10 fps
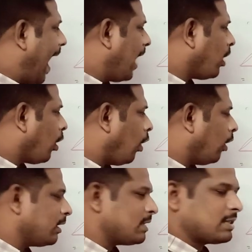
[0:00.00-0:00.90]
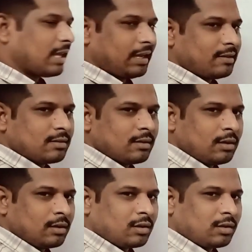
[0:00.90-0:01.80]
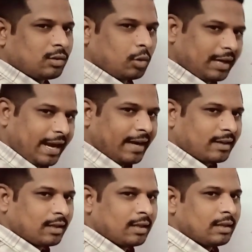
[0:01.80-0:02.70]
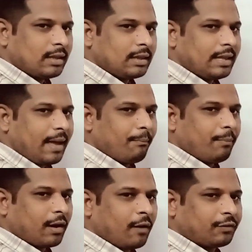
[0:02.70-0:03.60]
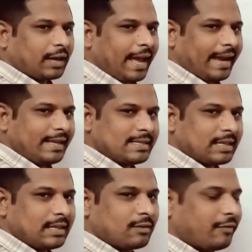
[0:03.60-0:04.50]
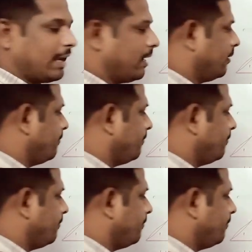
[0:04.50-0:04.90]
add all these things to get number of triangles in this figure.